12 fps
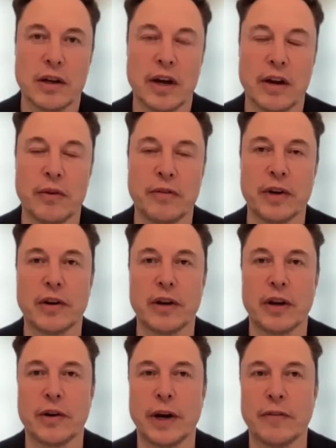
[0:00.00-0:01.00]
Uh, we have
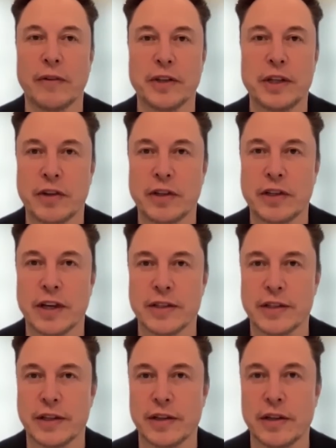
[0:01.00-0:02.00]
an incredible team at
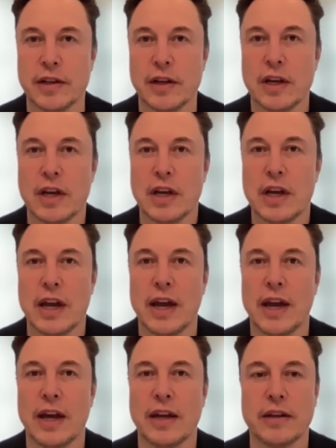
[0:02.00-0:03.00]
Tesla
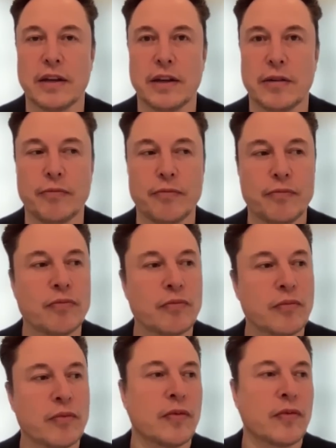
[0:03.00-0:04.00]
and um,
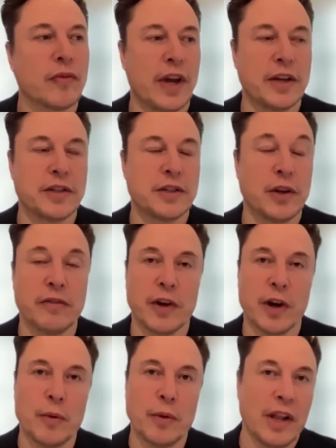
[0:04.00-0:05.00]
executing
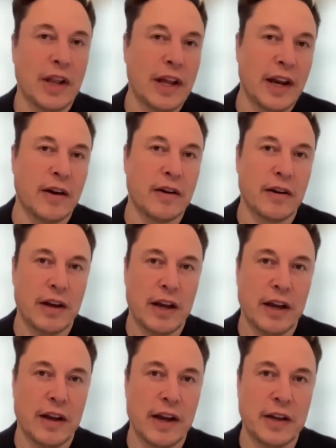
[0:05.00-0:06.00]
very well. And our
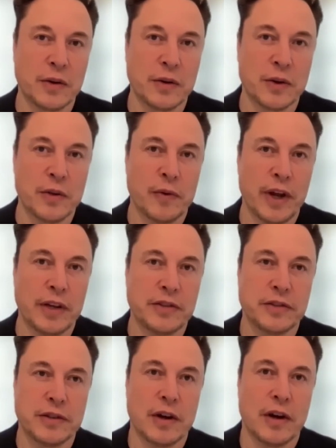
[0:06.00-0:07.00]
annual growth
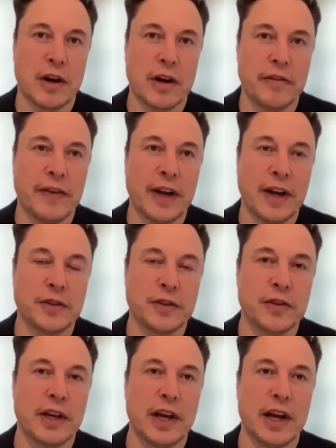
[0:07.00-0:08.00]
rates are
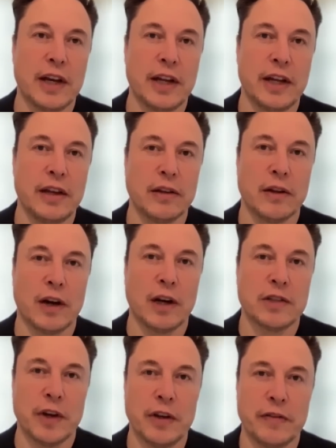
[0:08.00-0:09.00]
faster than any
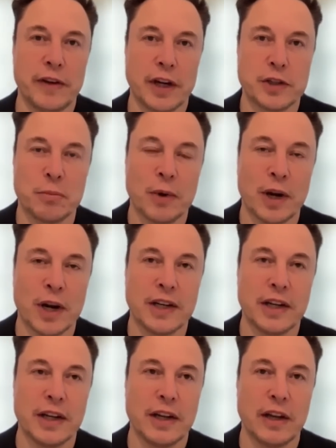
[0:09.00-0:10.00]
large manufactured
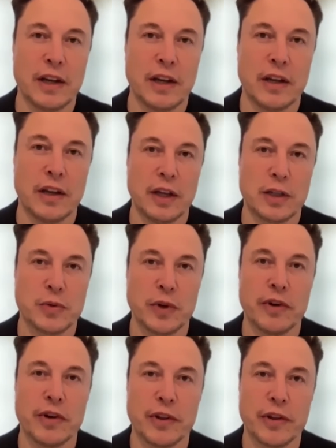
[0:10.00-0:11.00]
product in, the
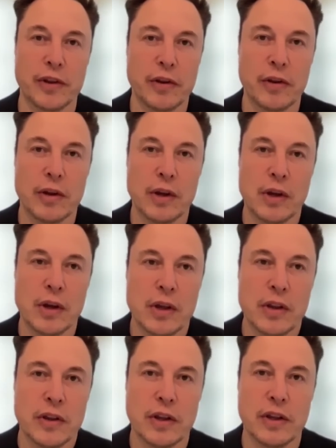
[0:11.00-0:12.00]
history of Earth.
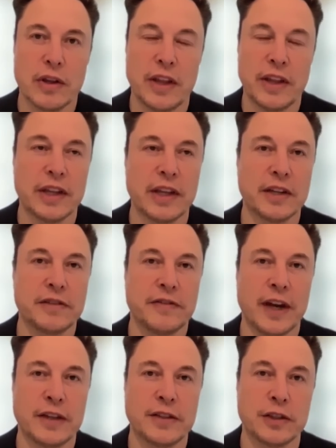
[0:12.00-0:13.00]
The, I think the next
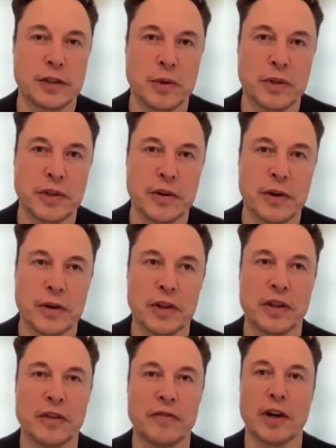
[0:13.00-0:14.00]
fastest was the
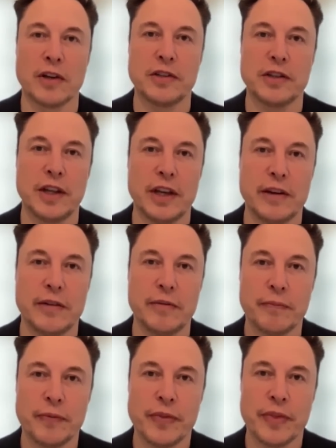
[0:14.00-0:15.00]
growth of the Model T,
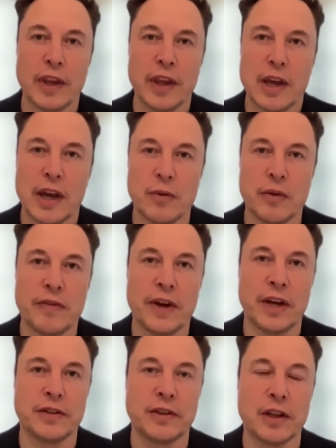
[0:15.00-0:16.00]
and we're
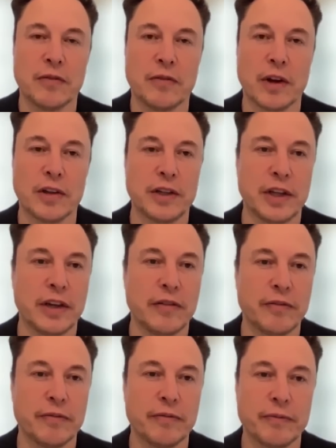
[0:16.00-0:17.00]
faster than the Model
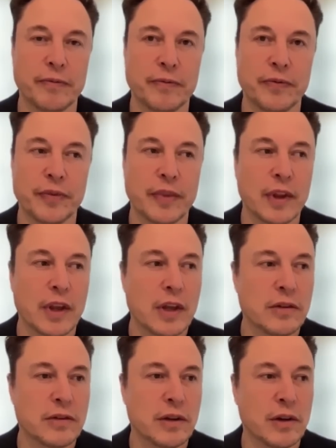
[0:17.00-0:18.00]
T.
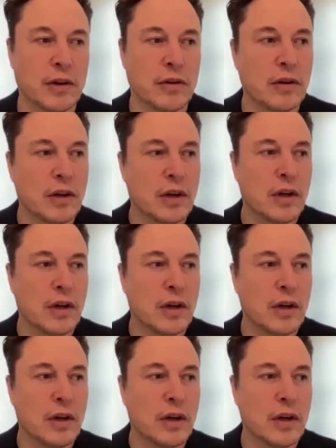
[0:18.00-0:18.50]
So,